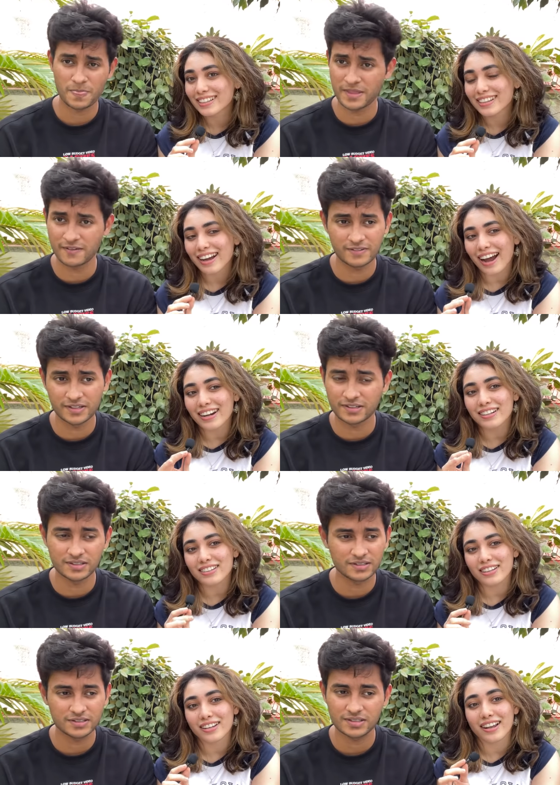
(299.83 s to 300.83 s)
Speaker 1: yeah.
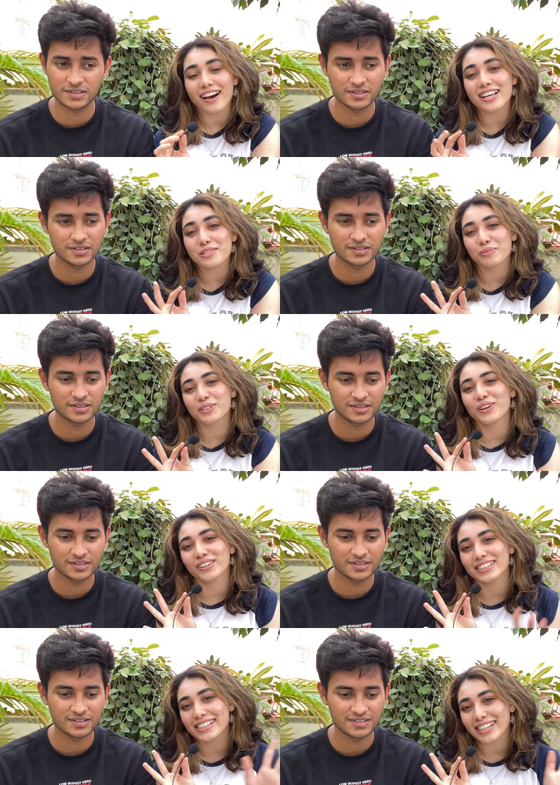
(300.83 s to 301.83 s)
And last but
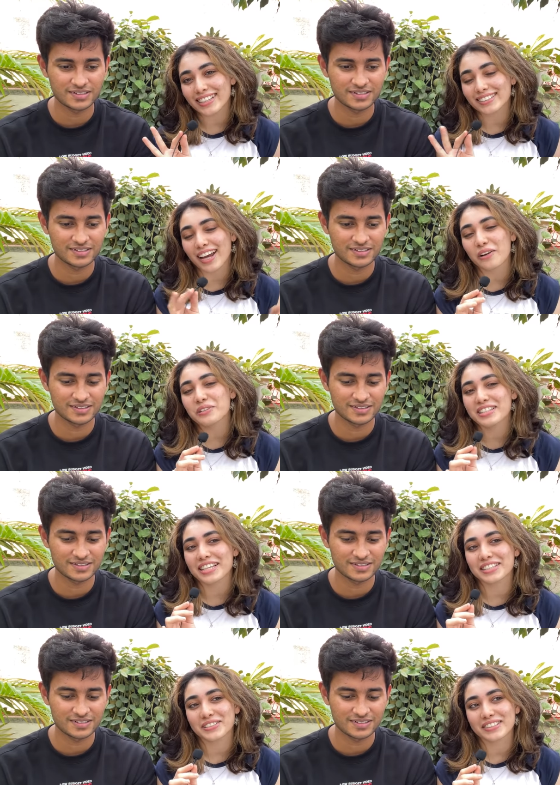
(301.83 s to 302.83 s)
not the least, I would
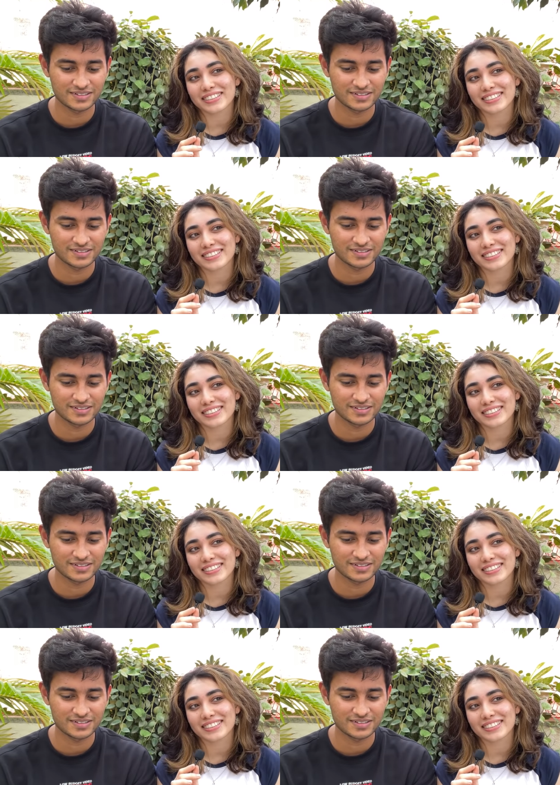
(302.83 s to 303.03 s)
say it's